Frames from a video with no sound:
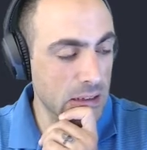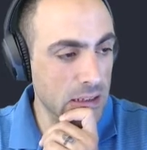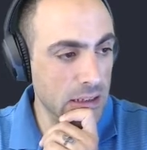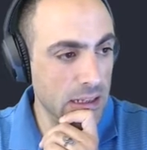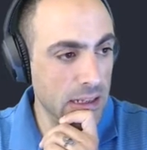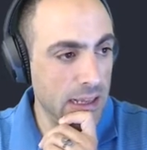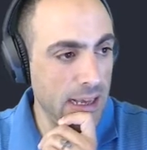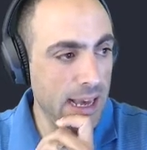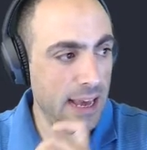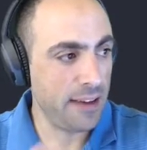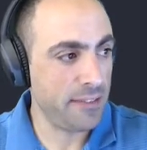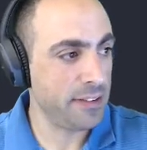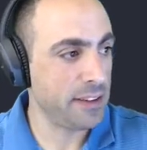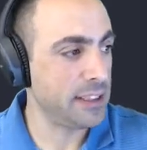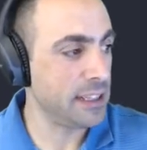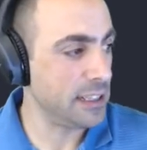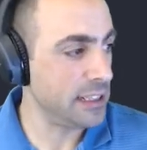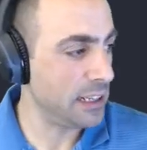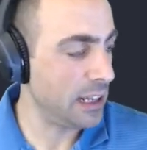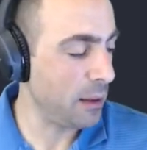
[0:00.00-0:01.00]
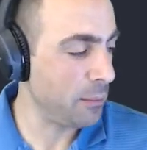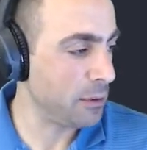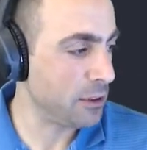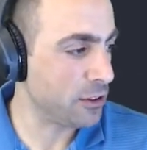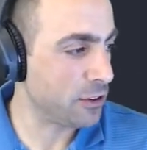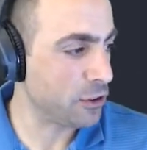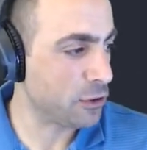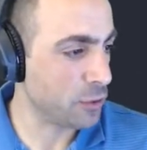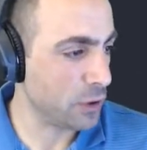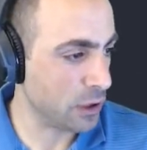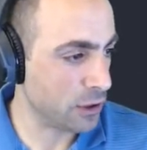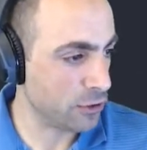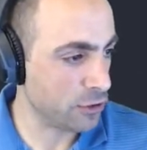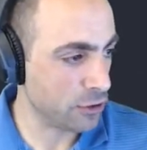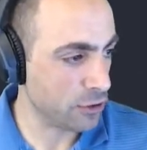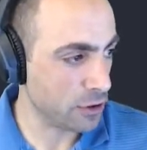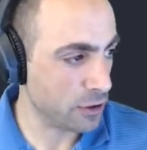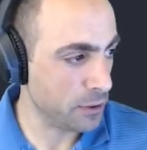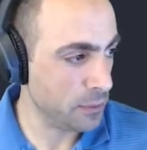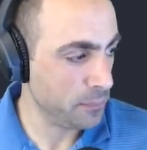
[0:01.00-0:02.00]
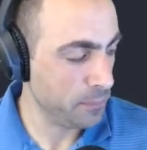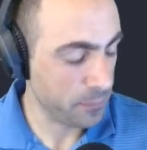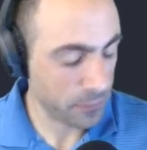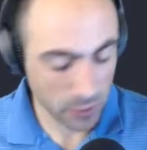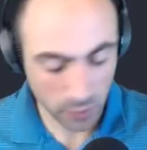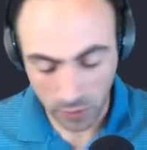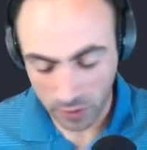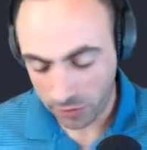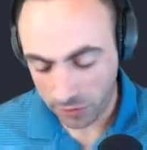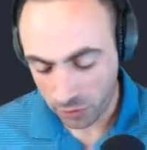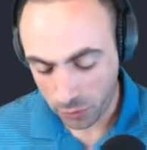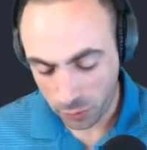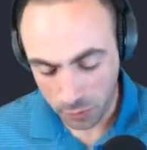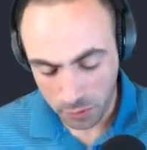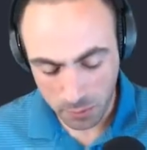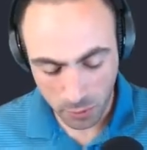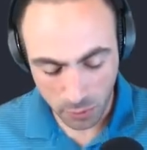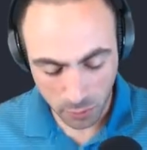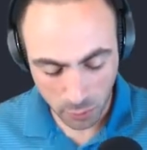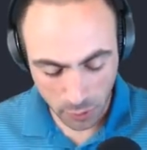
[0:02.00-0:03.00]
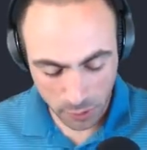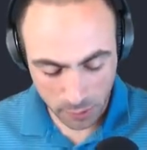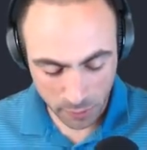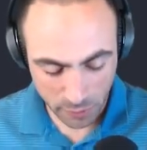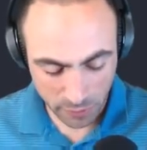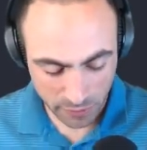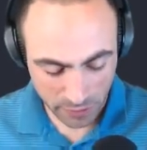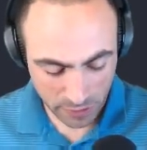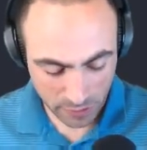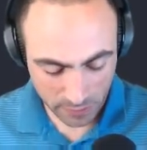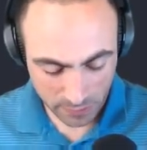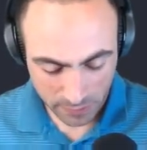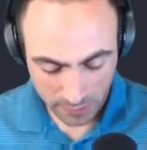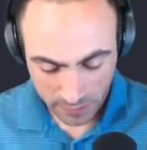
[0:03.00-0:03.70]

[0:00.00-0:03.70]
have a dynamic structure. Okay, so we're moving on.